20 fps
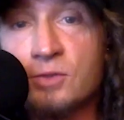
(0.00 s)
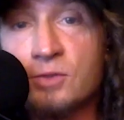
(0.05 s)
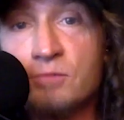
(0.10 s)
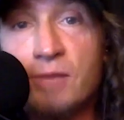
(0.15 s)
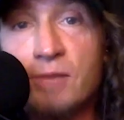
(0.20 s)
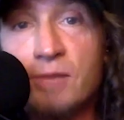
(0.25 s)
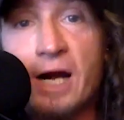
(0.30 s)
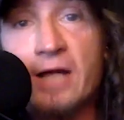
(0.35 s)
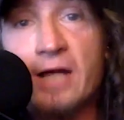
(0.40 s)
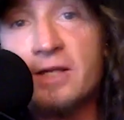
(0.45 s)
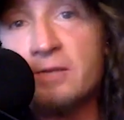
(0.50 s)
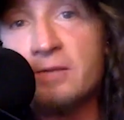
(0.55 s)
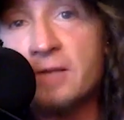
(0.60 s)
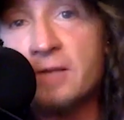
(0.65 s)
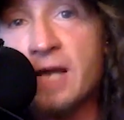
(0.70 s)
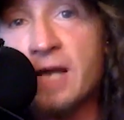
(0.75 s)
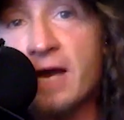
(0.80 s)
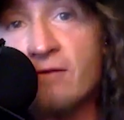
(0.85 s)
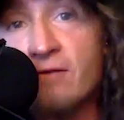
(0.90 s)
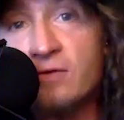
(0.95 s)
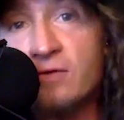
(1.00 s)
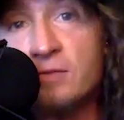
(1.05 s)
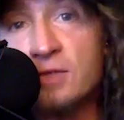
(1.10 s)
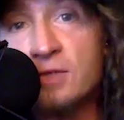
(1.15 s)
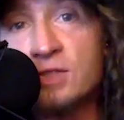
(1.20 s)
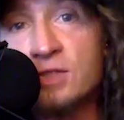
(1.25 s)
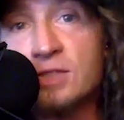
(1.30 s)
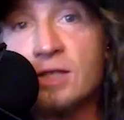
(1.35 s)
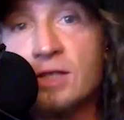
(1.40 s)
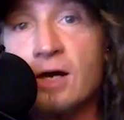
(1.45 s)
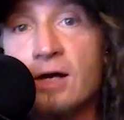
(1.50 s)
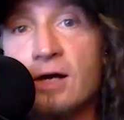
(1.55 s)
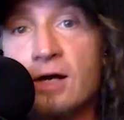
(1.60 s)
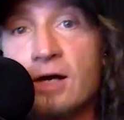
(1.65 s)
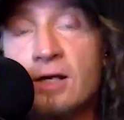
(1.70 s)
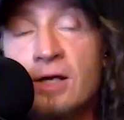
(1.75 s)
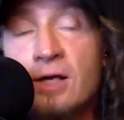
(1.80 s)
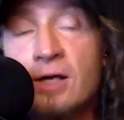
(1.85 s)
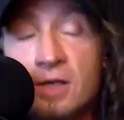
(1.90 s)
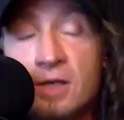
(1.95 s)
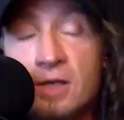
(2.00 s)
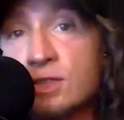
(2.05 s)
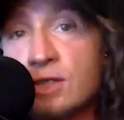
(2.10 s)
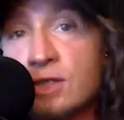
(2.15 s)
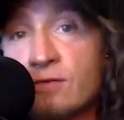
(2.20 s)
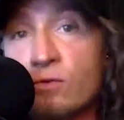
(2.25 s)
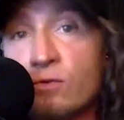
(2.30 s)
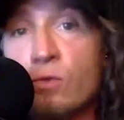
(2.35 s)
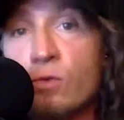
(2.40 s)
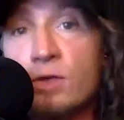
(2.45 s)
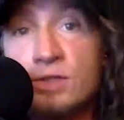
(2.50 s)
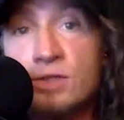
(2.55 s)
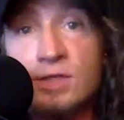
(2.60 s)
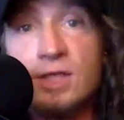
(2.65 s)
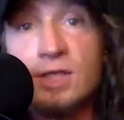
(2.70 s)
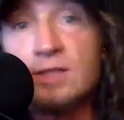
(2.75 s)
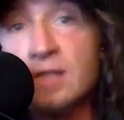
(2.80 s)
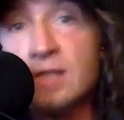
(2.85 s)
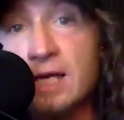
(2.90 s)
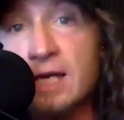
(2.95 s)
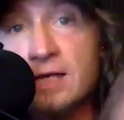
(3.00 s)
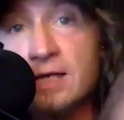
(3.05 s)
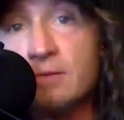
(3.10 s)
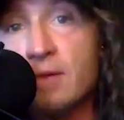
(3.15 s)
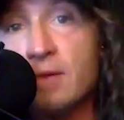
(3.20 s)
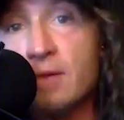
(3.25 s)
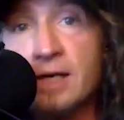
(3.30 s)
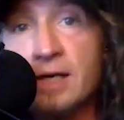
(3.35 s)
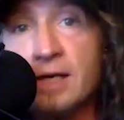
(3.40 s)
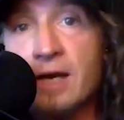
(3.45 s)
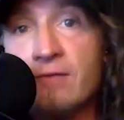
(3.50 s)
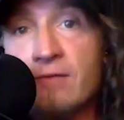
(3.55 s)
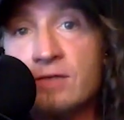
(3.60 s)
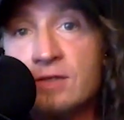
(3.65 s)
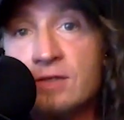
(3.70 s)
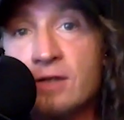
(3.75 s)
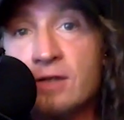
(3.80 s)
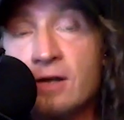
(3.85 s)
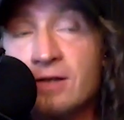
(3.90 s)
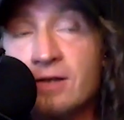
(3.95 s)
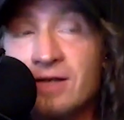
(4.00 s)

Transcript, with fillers: buy them and have them in stock. Because if it was things I had to buy and have in stock, then